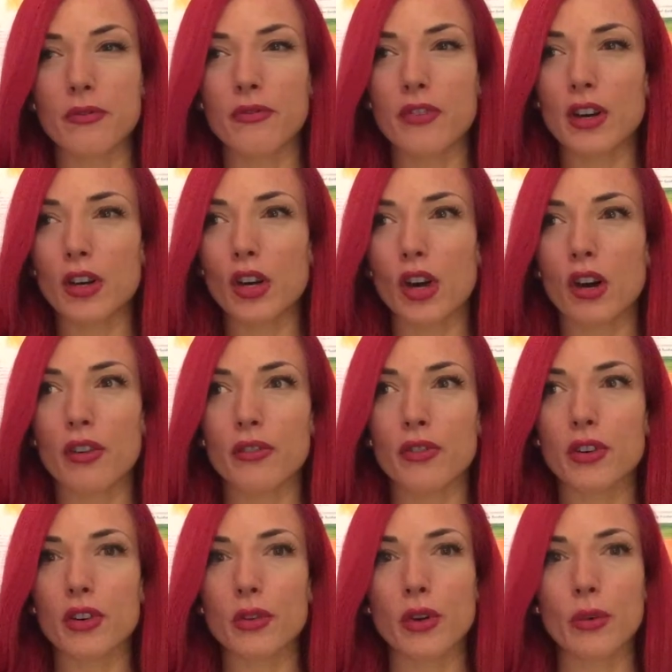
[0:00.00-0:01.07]
Very
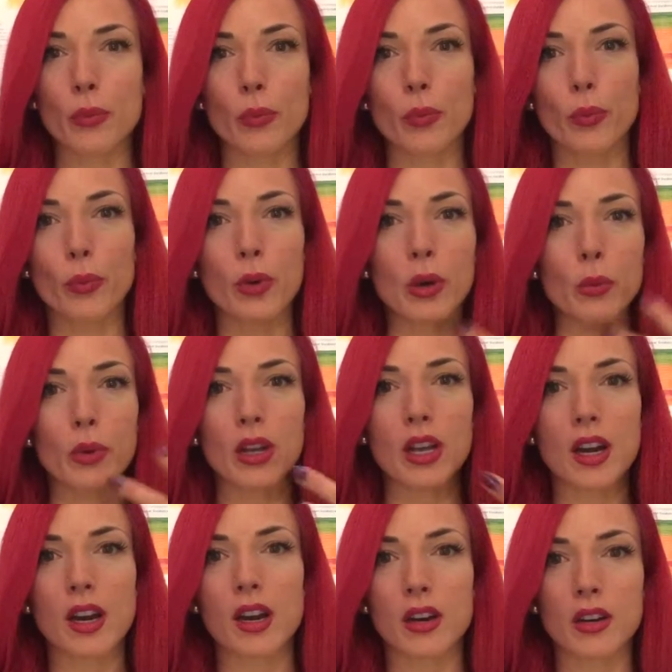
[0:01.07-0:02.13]
often, when we
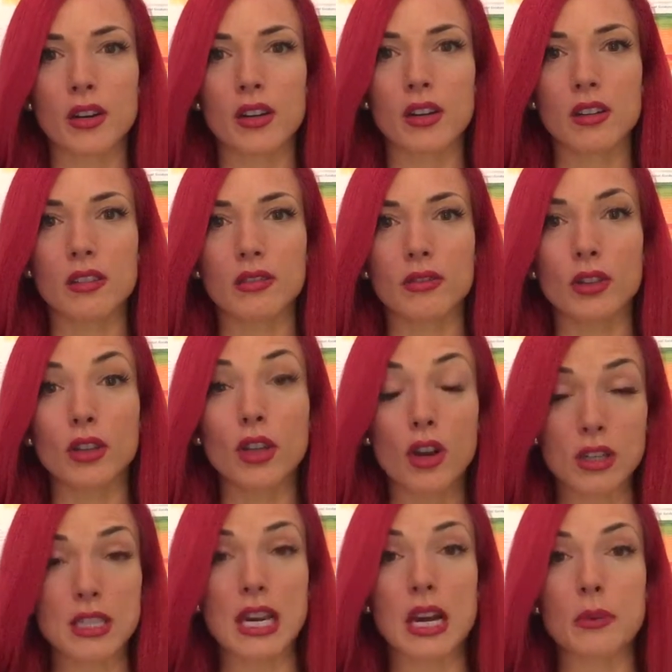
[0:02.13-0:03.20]
are for a
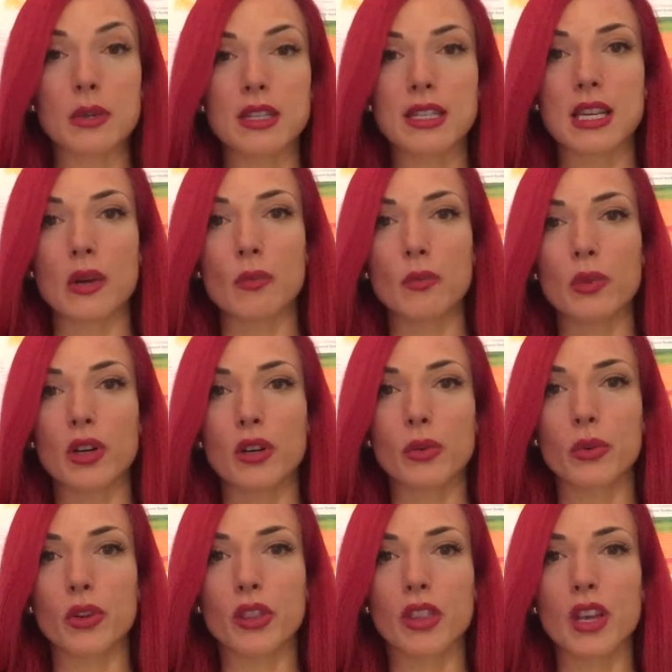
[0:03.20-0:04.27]
long time with
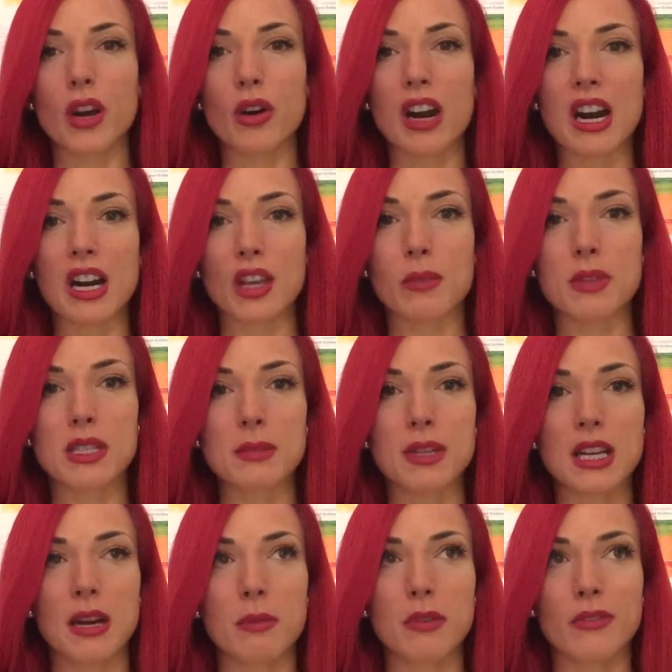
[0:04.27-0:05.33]
someone, our arguments
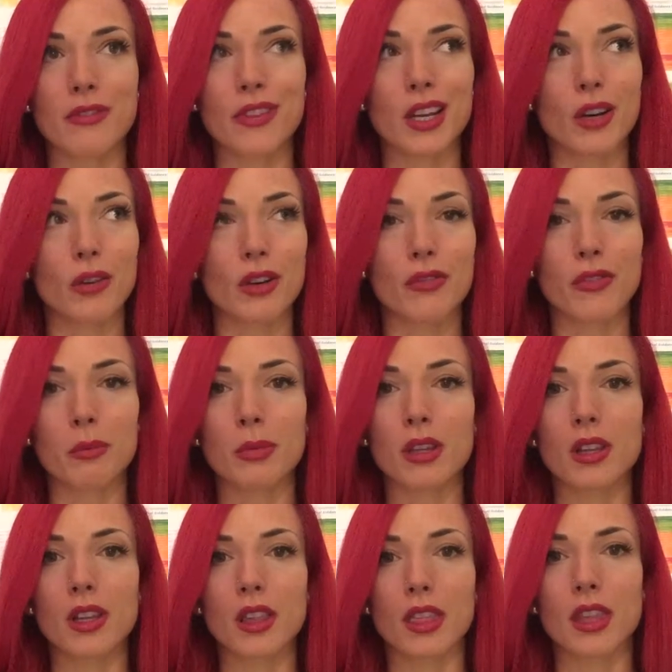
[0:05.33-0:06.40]
become a very
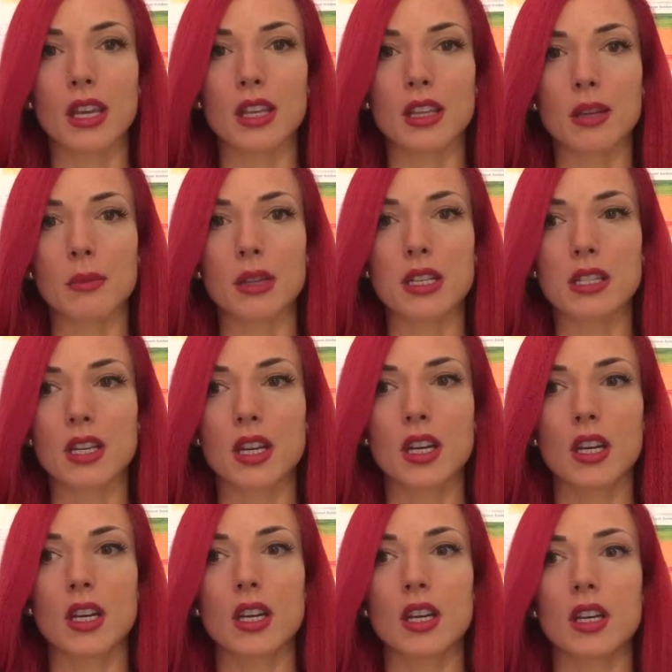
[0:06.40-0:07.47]
familiar thing. That means
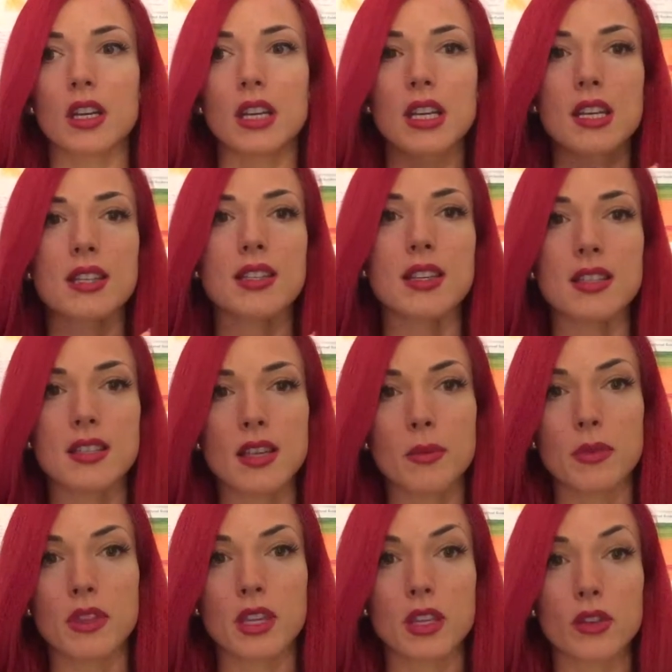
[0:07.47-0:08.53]
he says
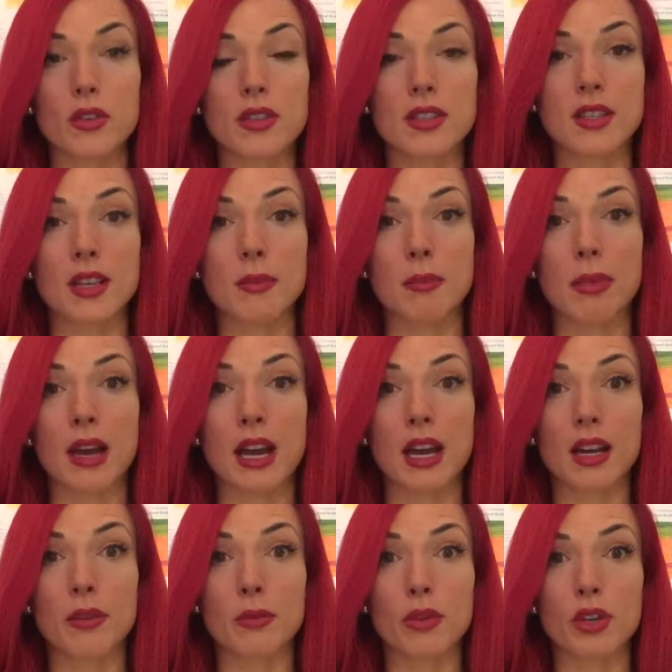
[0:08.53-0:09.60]
something, you say
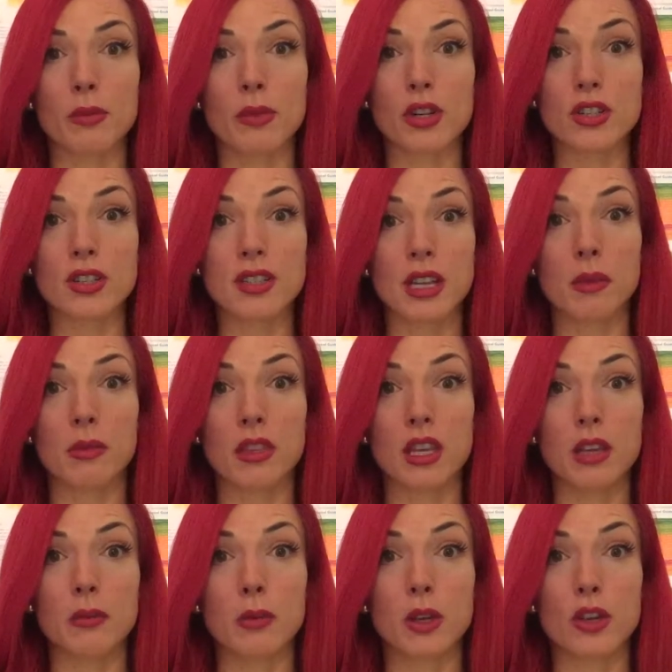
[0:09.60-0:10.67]
back pretty much the same
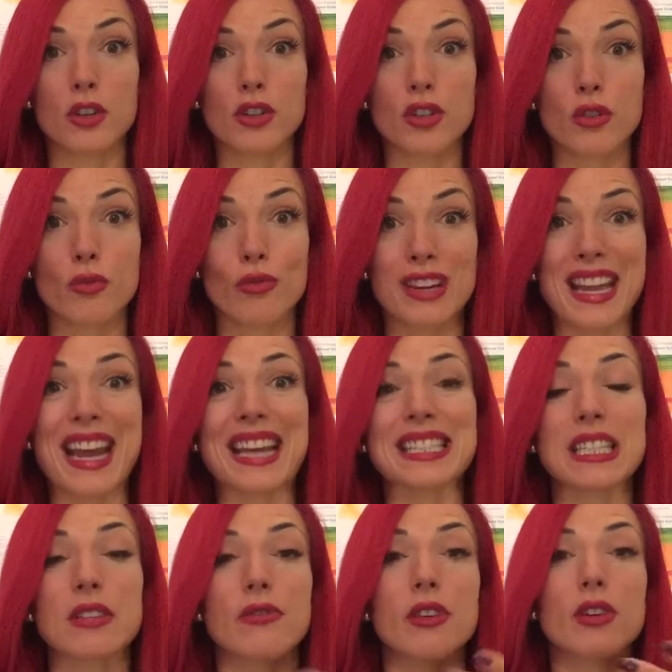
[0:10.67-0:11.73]
thing because you react
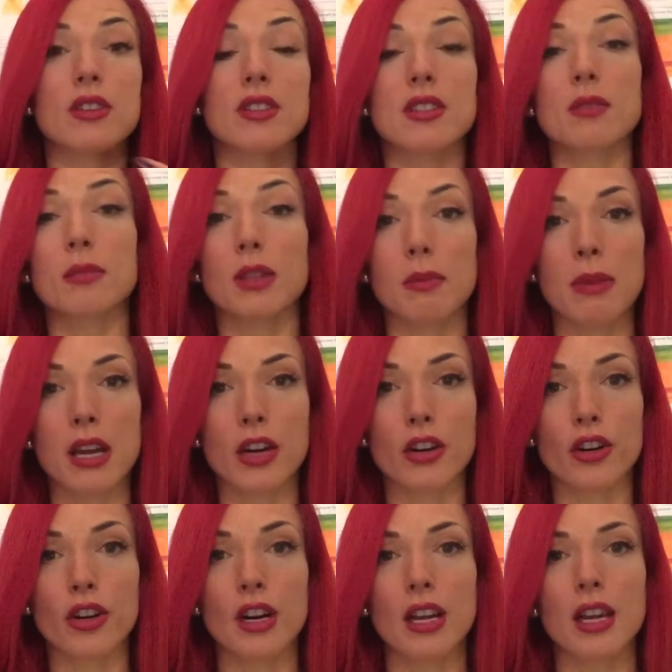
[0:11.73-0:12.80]
in a very similar
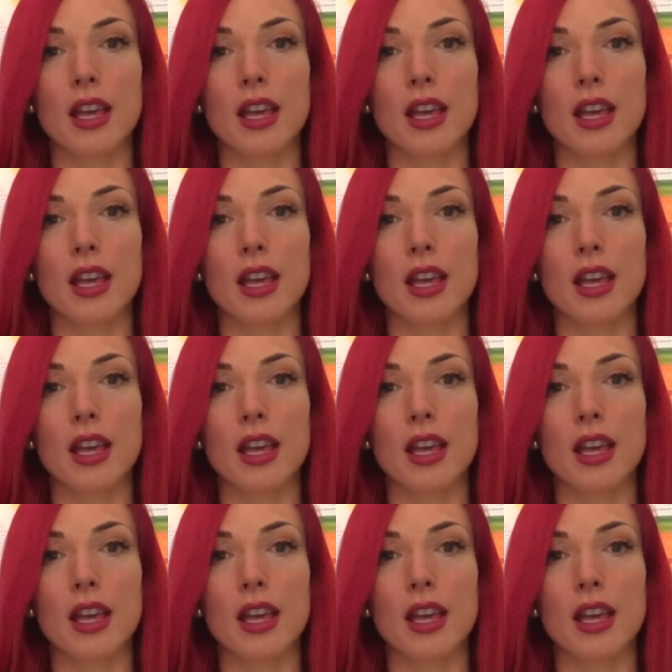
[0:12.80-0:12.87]
manner.